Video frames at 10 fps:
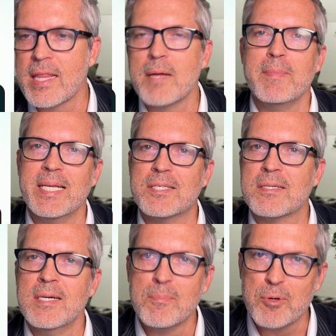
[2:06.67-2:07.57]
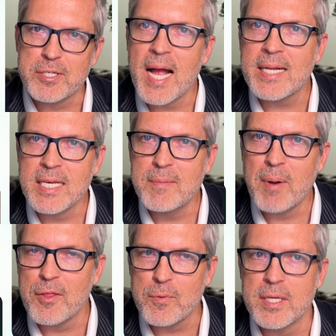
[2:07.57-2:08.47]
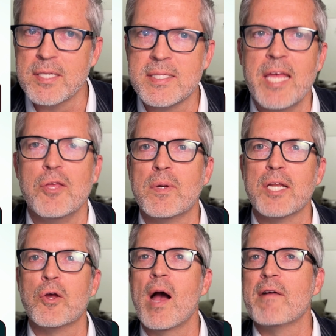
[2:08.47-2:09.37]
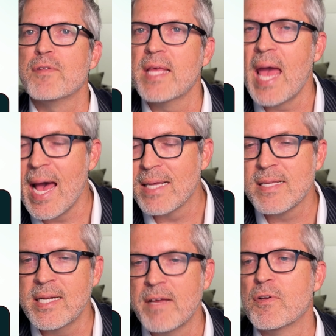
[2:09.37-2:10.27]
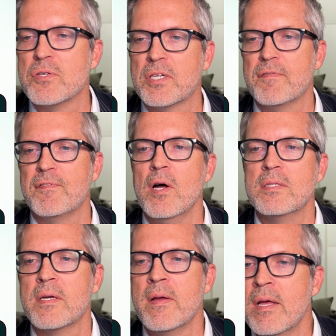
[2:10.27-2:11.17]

That means protected by the real estate. You can go after the asset if there's a default.